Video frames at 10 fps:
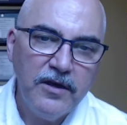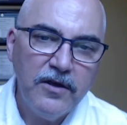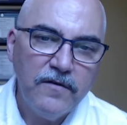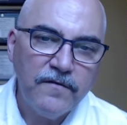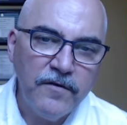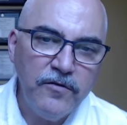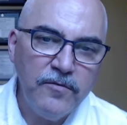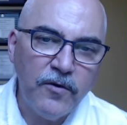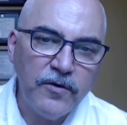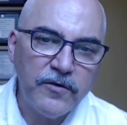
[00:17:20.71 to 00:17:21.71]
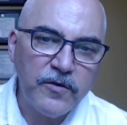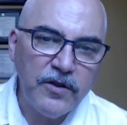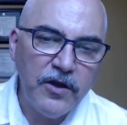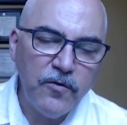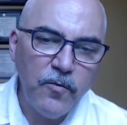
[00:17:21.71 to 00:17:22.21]
Furthermore, there's
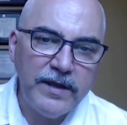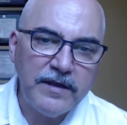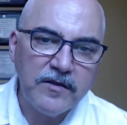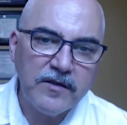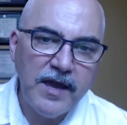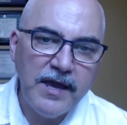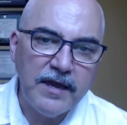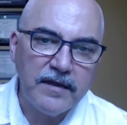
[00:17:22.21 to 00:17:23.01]
another way to say it.